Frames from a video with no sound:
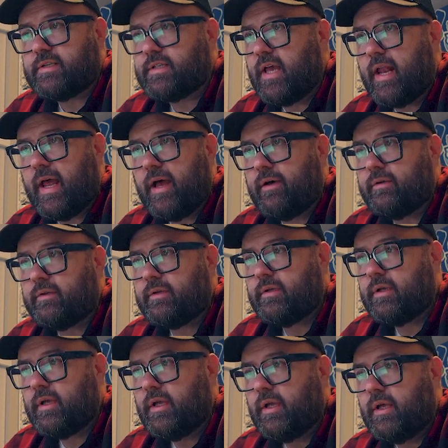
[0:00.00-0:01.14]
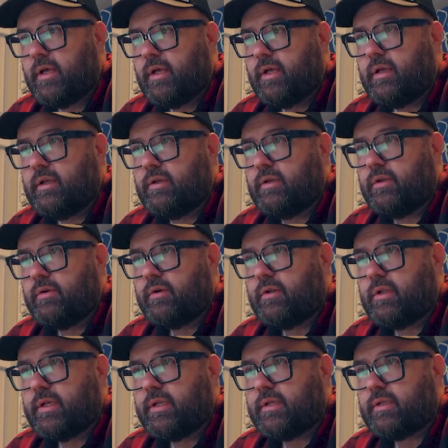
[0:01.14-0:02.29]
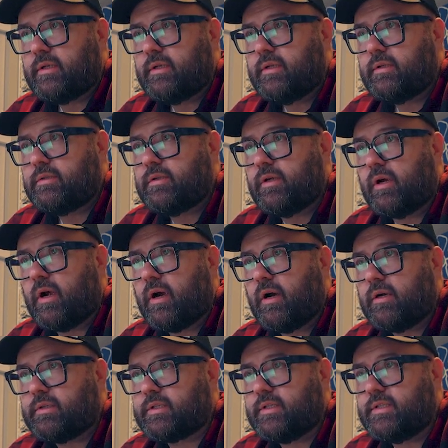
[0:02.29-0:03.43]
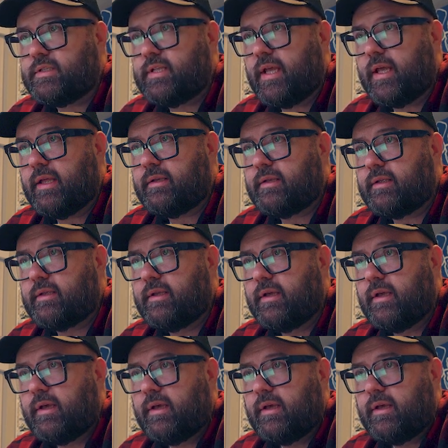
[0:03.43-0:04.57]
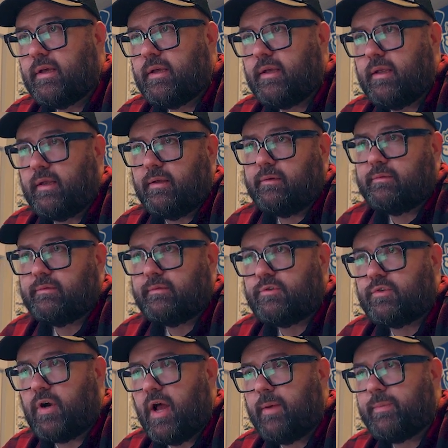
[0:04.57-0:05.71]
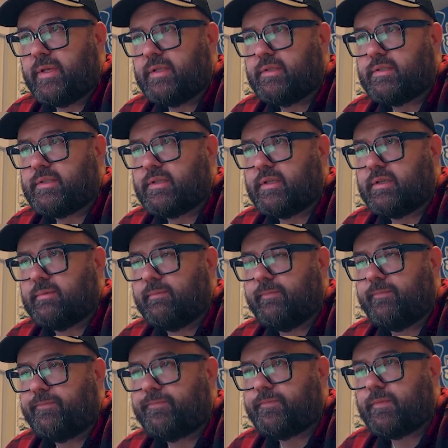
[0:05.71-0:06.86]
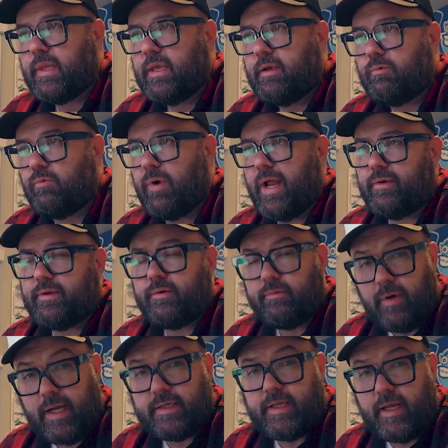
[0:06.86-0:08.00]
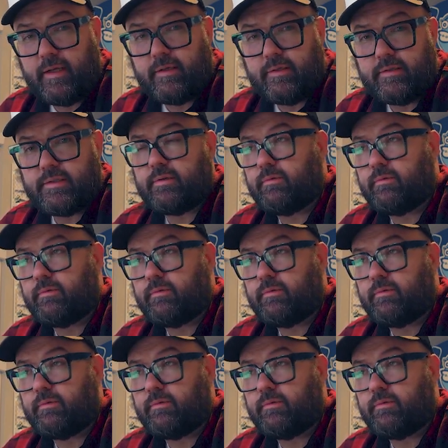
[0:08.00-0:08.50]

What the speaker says: that out. Noodle it to your heart's content. Drop in some rounded rectangles to